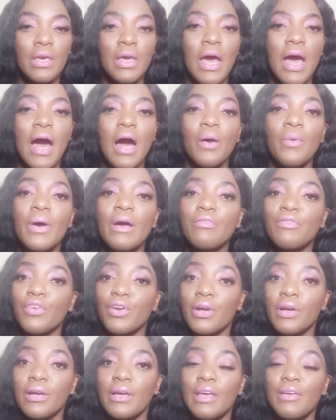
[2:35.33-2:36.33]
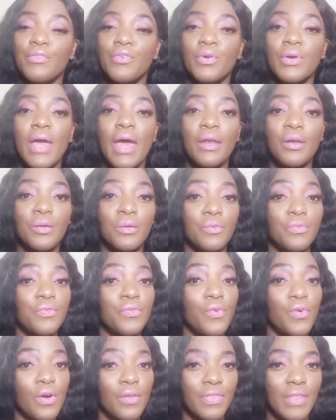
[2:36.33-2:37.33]
However, if you cannot
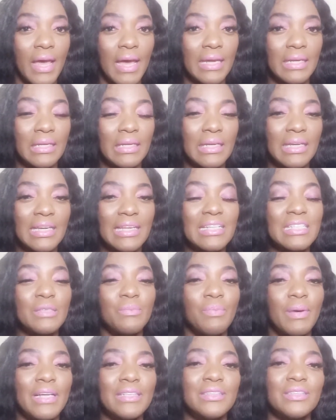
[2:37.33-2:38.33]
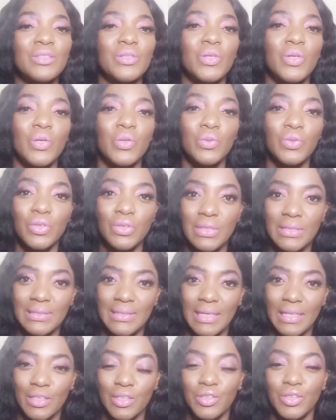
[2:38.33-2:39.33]
afford that, it is best to go to the
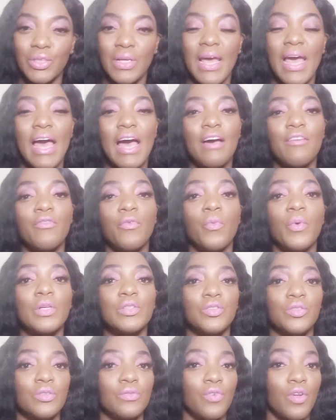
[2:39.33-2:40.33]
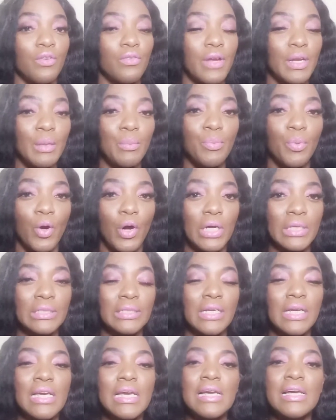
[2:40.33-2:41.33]
tailor to have what you've already bought
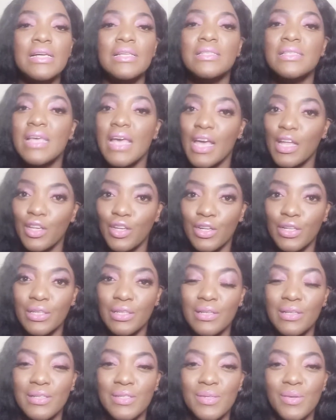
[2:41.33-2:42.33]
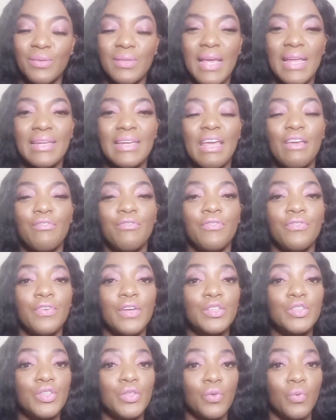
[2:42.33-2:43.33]
tailored so that they
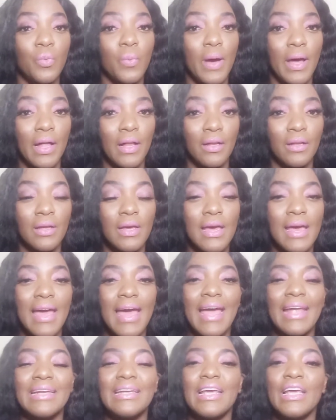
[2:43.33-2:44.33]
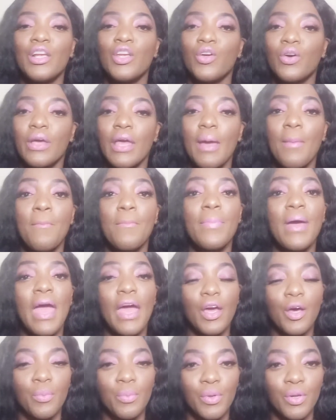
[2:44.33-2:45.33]
fit you well and they look
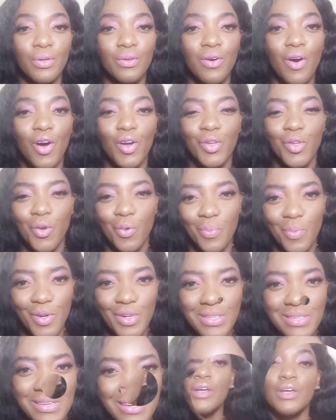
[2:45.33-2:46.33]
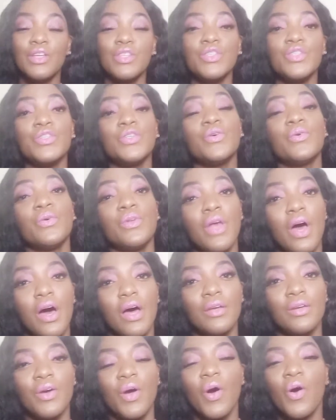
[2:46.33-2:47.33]
impeccable on your person. Do
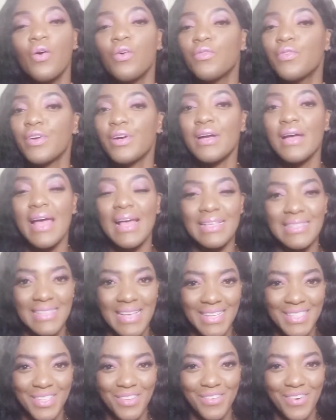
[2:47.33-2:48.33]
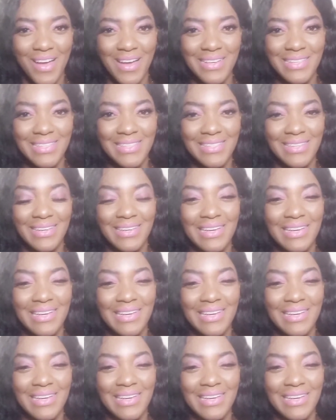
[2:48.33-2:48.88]
not over accessorize.